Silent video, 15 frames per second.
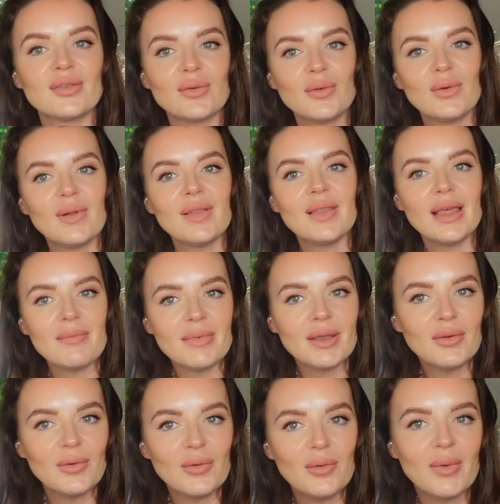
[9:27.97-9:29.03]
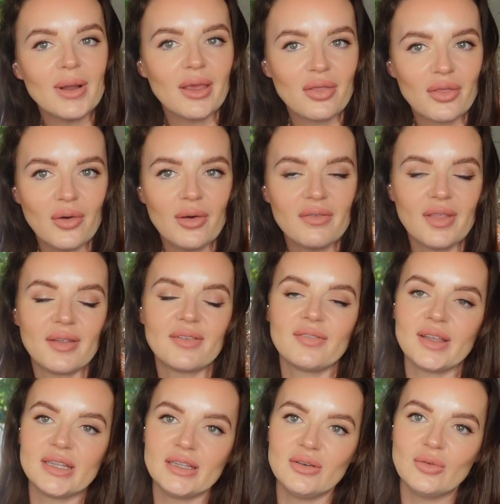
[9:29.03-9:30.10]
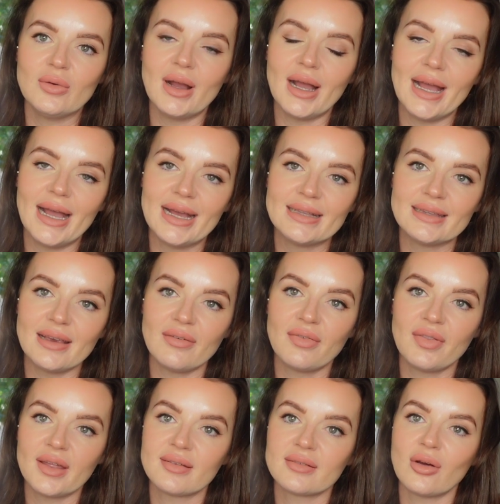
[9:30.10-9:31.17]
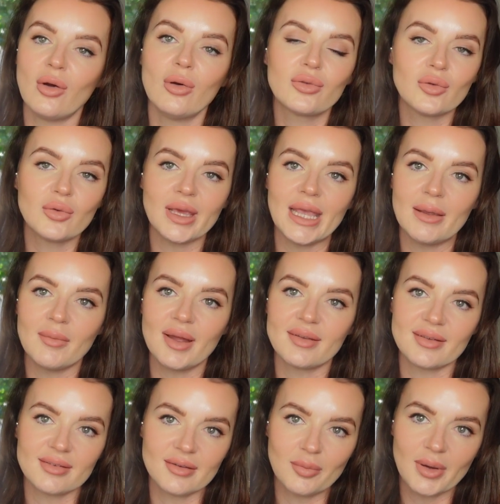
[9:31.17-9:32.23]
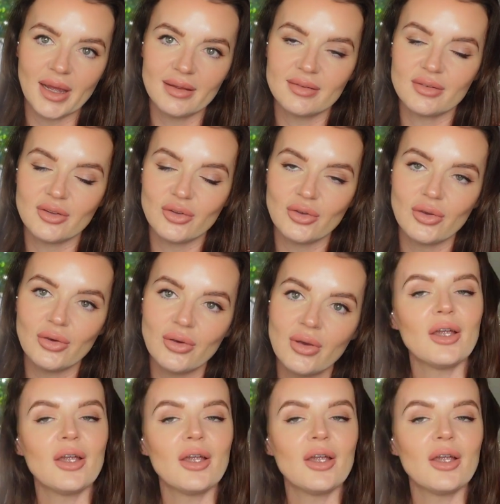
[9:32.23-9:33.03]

So let me know what you thought of this video, and if this also came as a surprise to you.